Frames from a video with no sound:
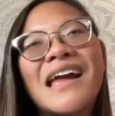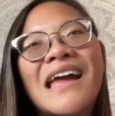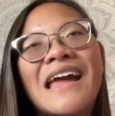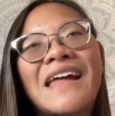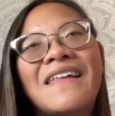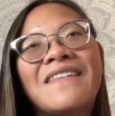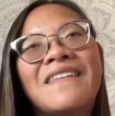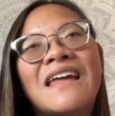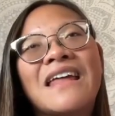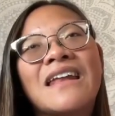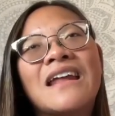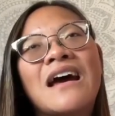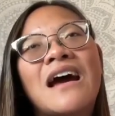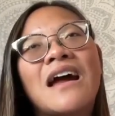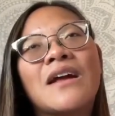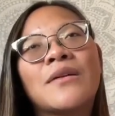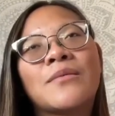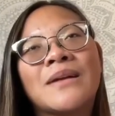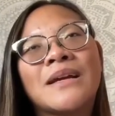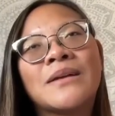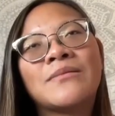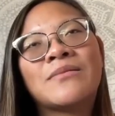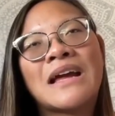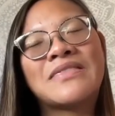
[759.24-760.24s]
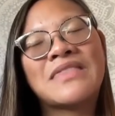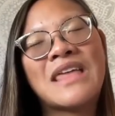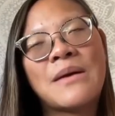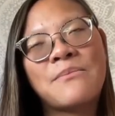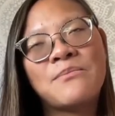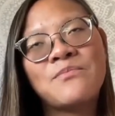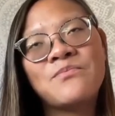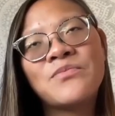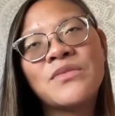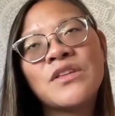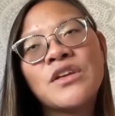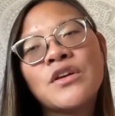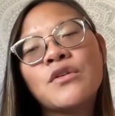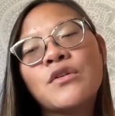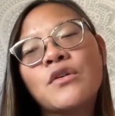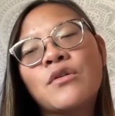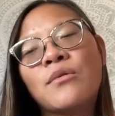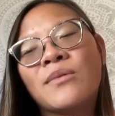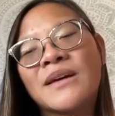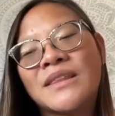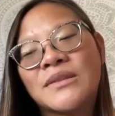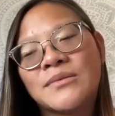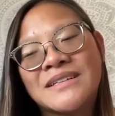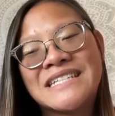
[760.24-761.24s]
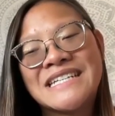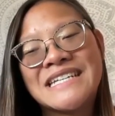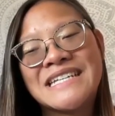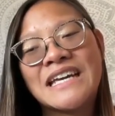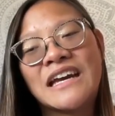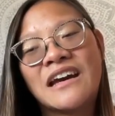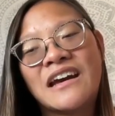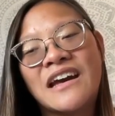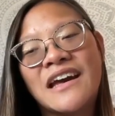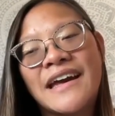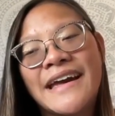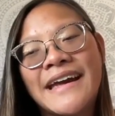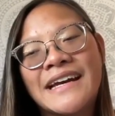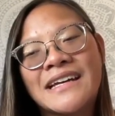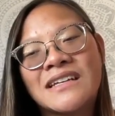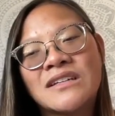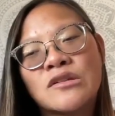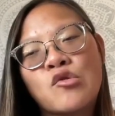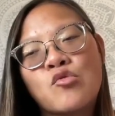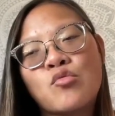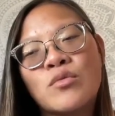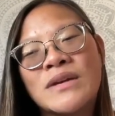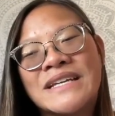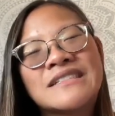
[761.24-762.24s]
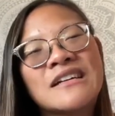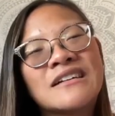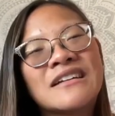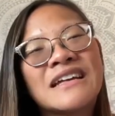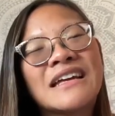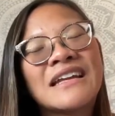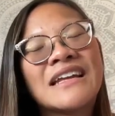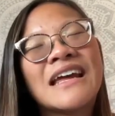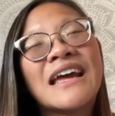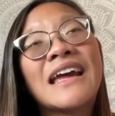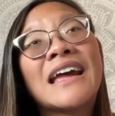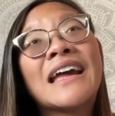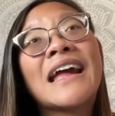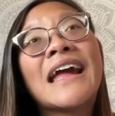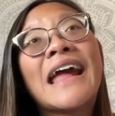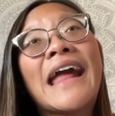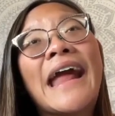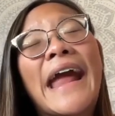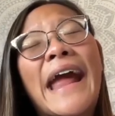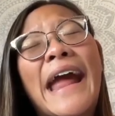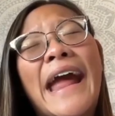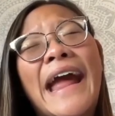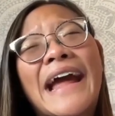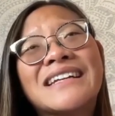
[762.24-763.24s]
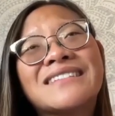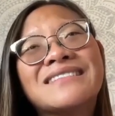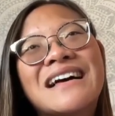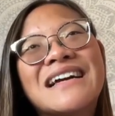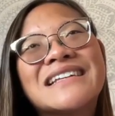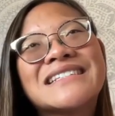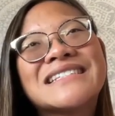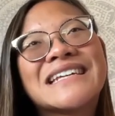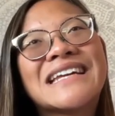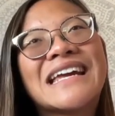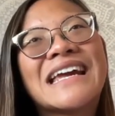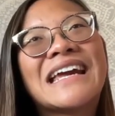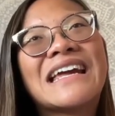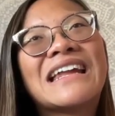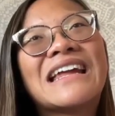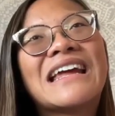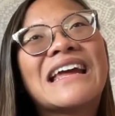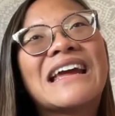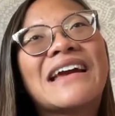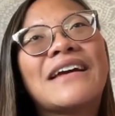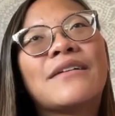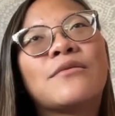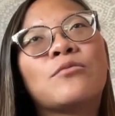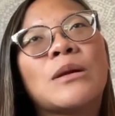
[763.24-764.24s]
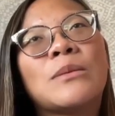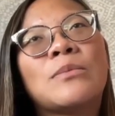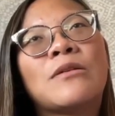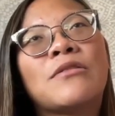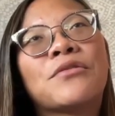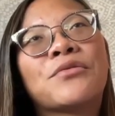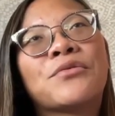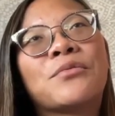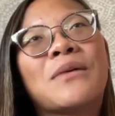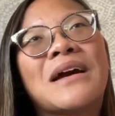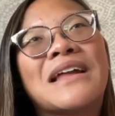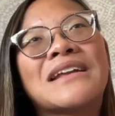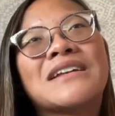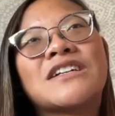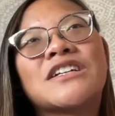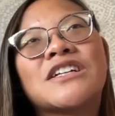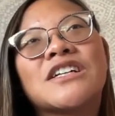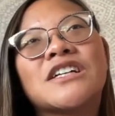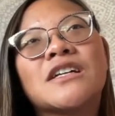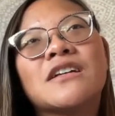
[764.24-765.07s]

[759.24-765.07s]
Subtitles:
And then I reread them with Ritiga, and we started analyzing it, and we both went,